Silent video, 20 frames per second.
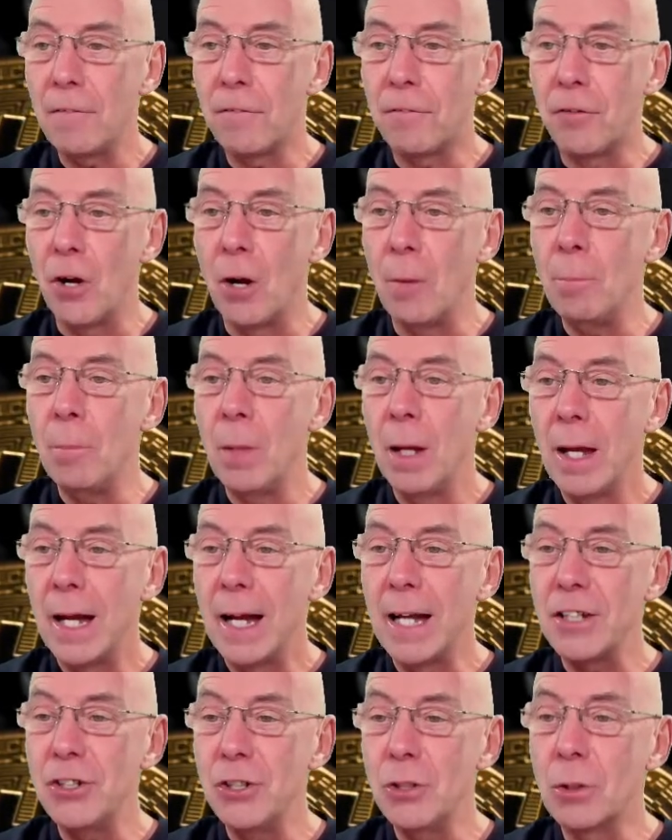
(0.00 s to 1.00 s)
from,
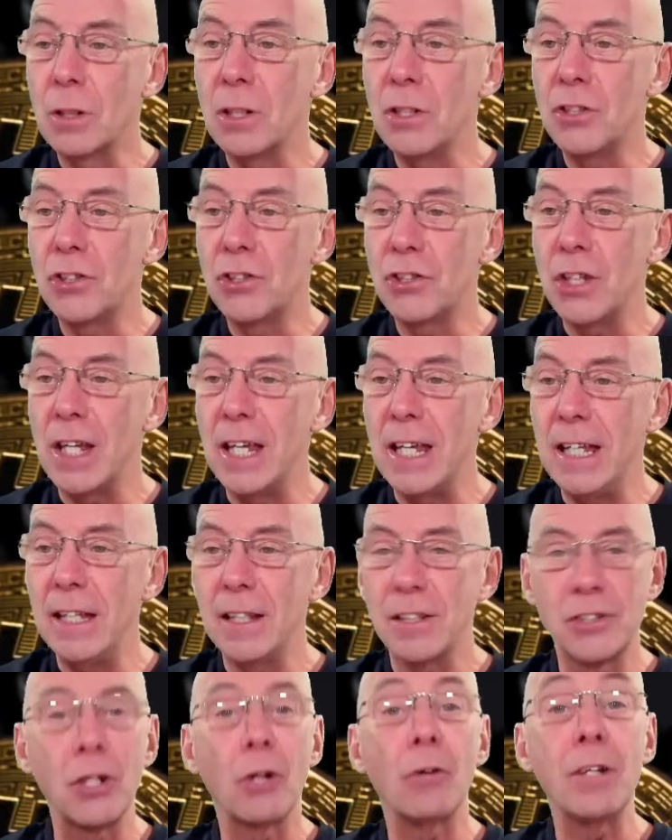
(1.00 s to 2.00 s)
as you can
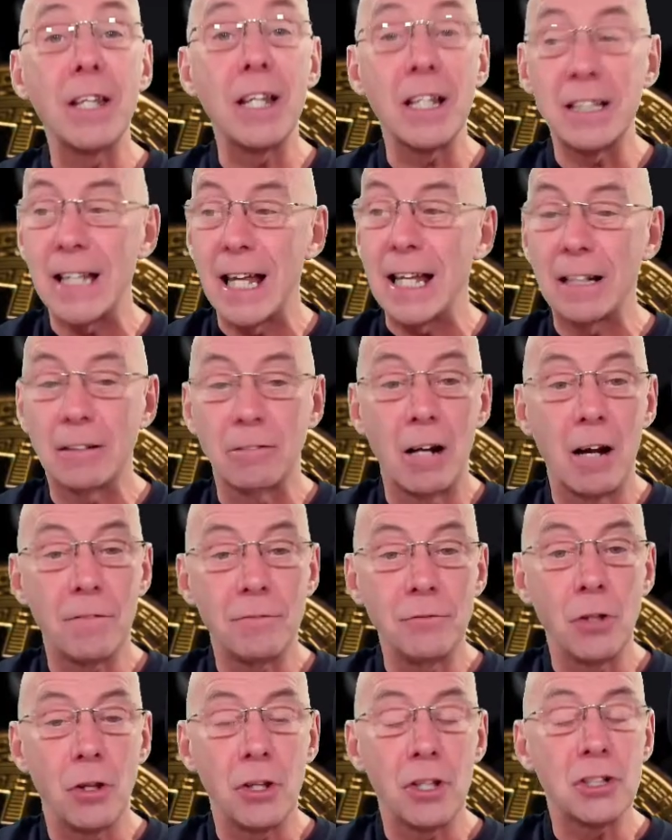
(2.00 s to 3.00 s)
see, the
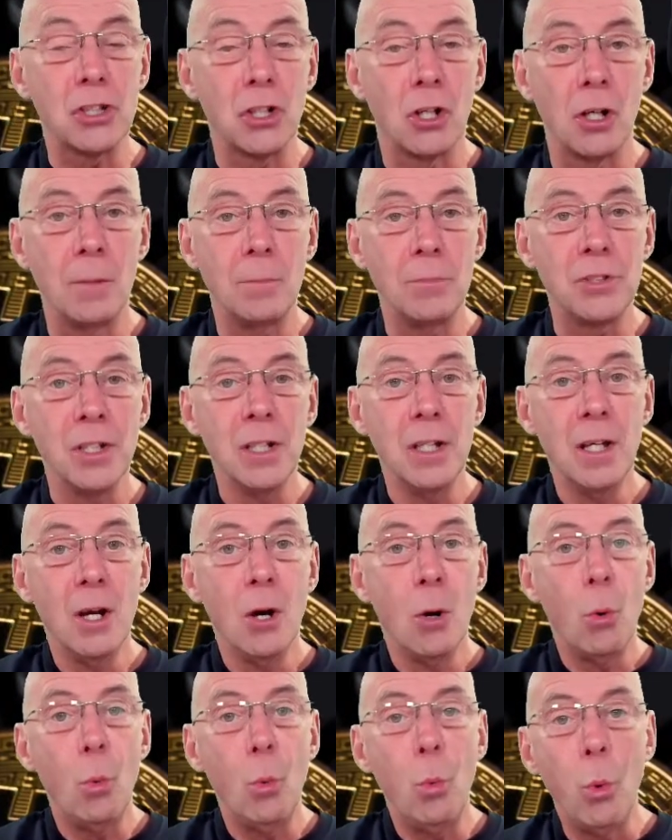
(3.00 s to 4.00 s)
Telegraph, not the Times.
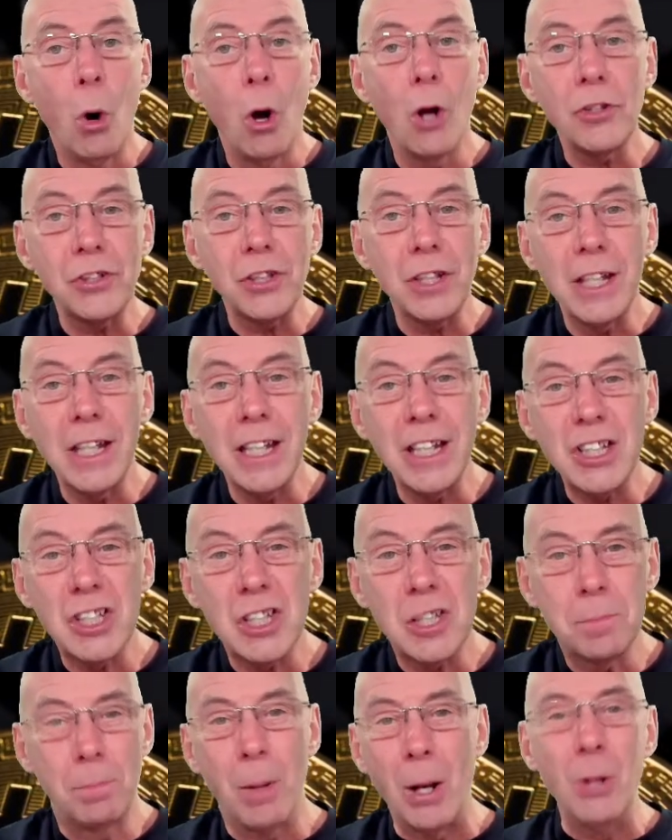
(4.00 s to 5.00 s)
What
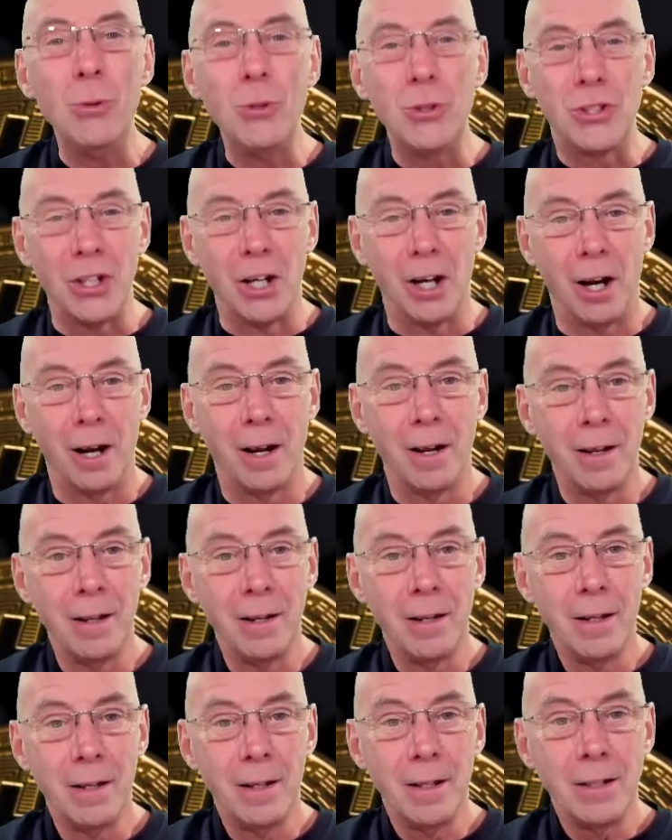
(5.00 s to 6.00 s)
exposure
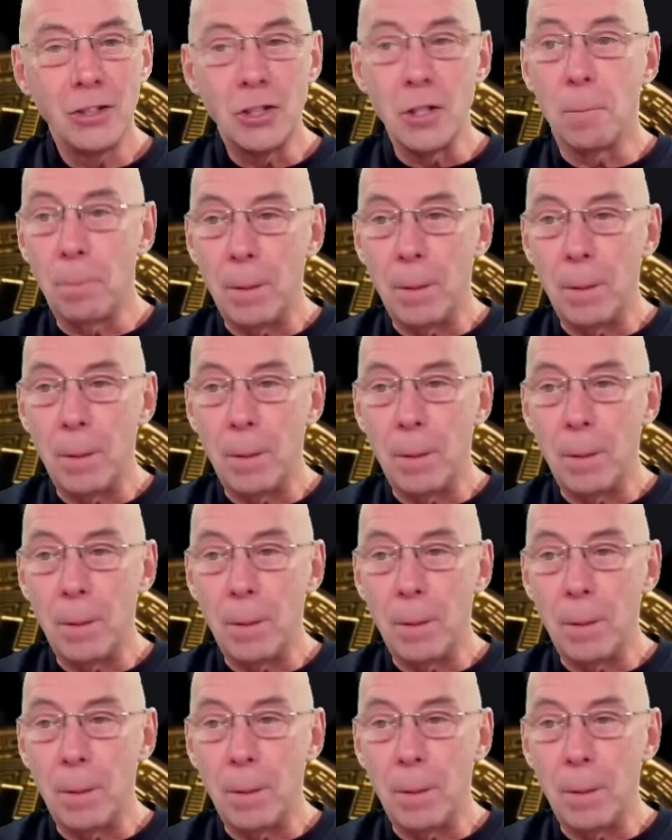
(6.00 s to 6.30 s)
do